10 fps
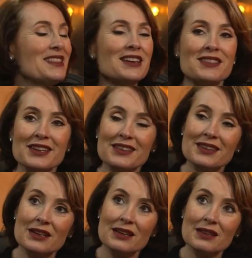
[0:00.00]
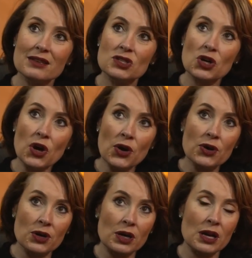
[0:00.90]
see that the, the, the
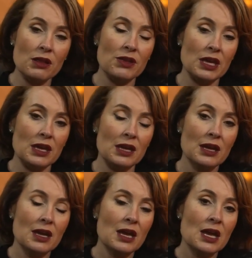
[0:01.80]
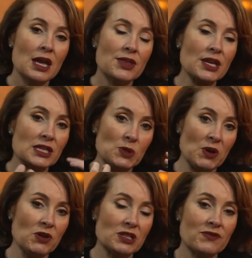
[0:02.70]
tone, sure. the... the
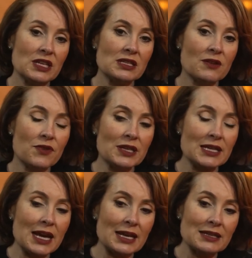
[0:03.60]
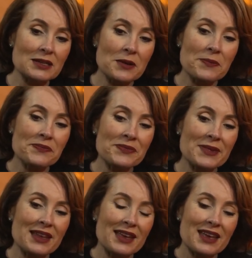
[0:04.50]
experience of it is different. And
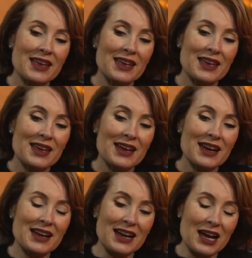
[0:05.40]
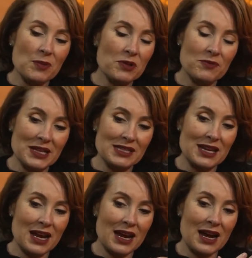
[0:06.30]
a couple of
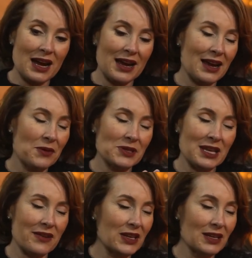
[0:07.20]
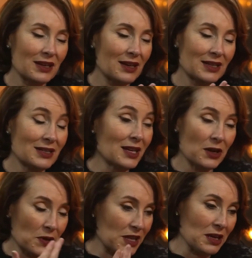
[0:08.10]
months later, I was having a
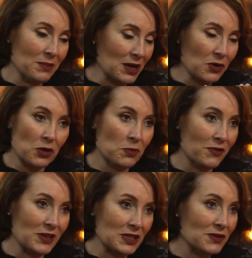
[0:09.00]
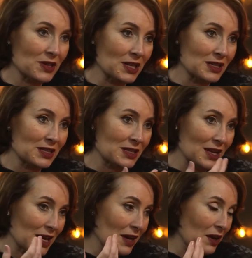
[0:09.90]
dinner with him and a group of his,
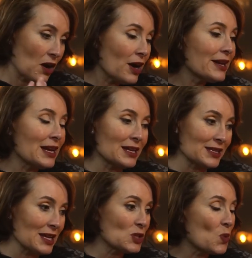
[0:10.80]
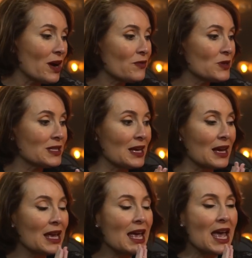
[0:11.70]
his uh, colleagues, and his wife was
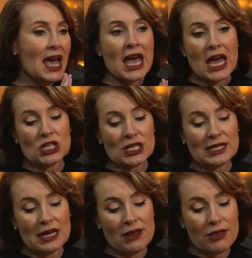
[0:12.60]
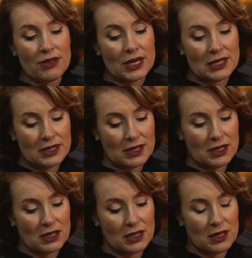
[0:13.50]
there. And she said, this
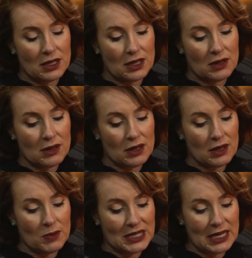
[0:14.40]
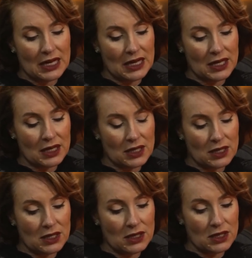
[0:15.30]
particular
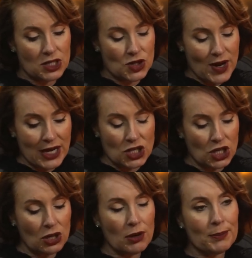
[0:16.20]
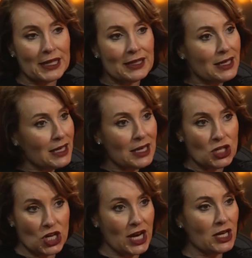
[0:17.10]
strategy
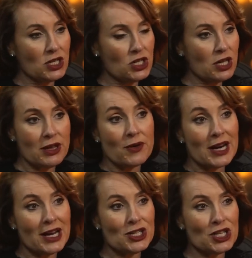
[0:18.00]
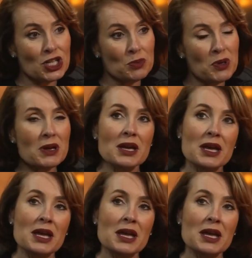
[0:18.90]
completely changed their relationship,